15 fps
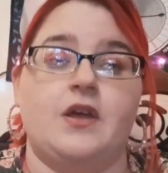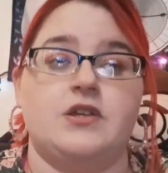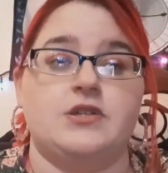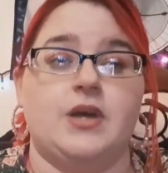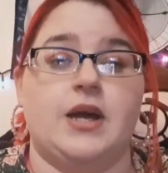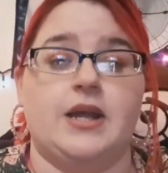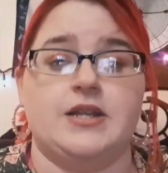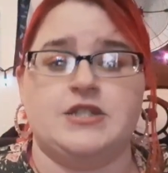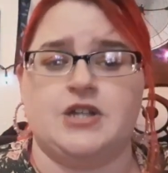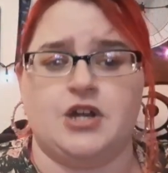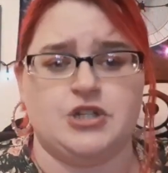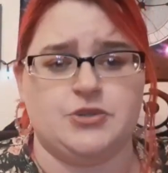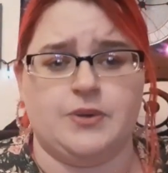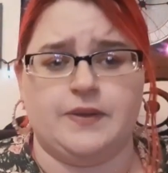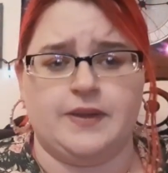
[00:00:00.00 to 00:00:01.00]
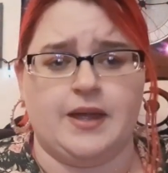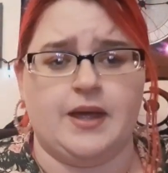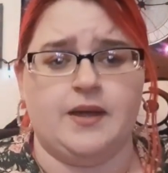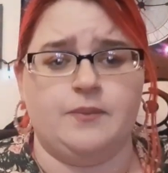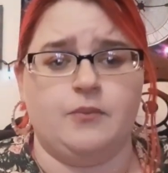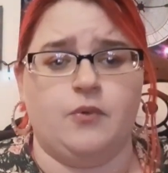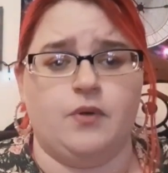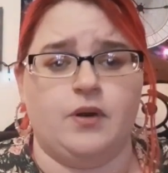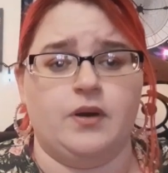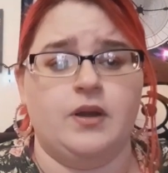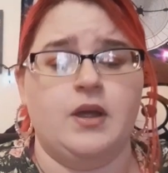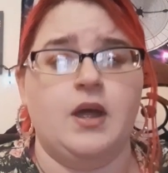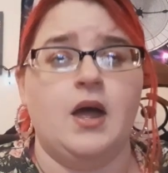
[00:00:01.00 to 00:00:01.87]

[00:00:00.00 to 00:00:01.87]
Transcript: so I got to start doing that more.